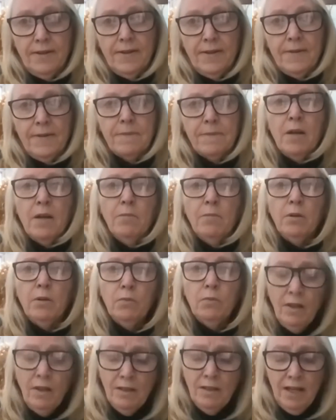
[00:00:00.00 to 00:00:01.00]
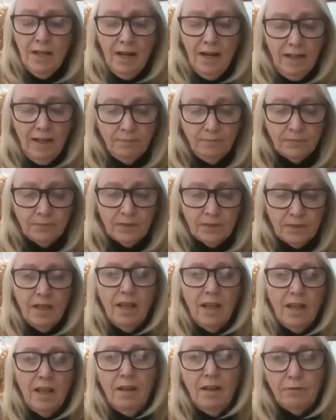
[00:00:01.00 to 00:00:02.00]
But one day,
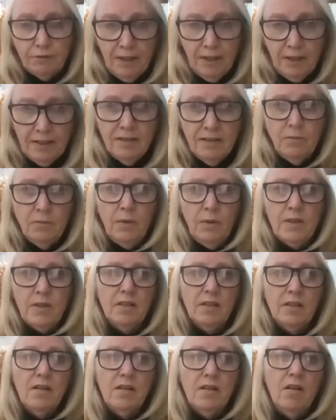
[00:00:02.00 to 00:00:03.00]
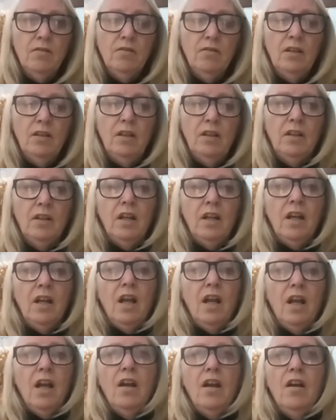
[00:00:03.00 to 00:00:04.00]
a friend in which I know,
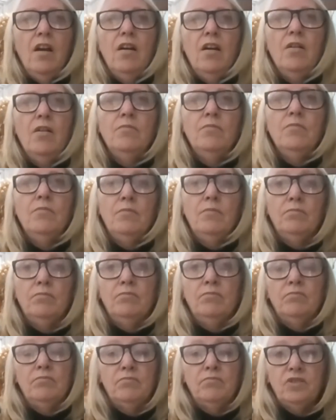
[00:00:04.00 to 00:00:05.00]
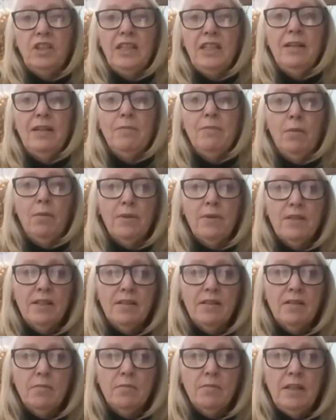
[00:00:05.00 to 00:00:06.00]
um, she came up and
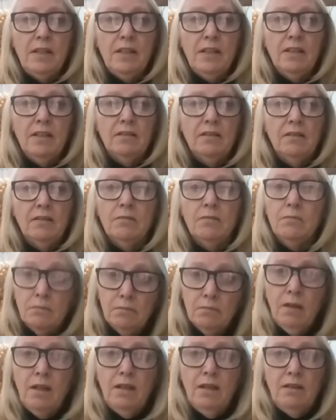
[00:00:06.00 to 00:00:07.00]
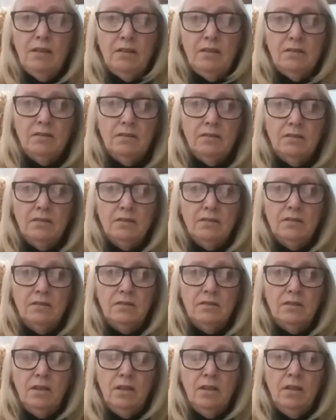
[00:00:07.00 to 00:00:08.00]
said to me, Marion,
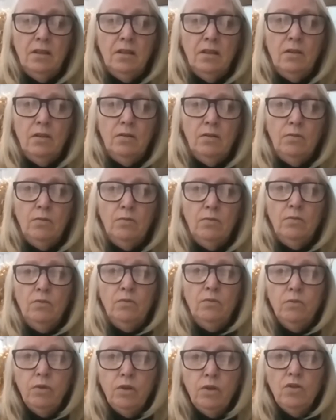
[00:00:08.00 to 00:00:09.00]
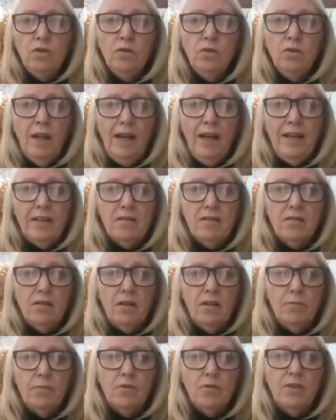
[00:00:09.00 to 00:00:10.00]
would you like to
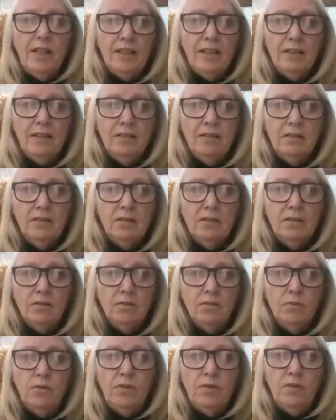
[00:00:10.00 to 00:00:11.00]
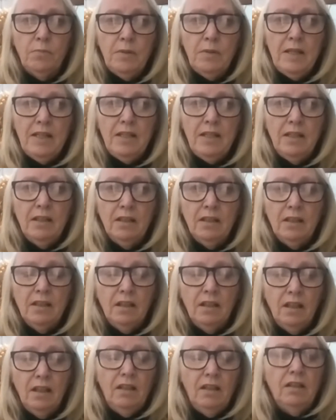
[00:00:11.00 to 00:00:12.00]
come to England with me?
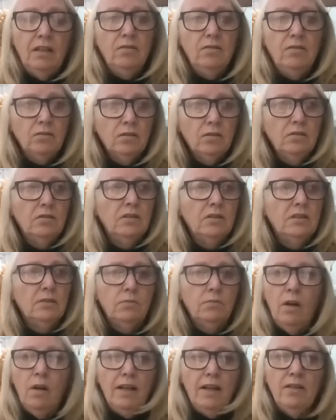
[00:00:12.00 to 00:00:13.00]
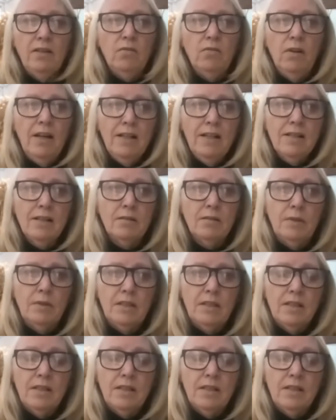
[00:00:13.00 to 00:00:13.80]
And I looked at her and I said, why are you asking me?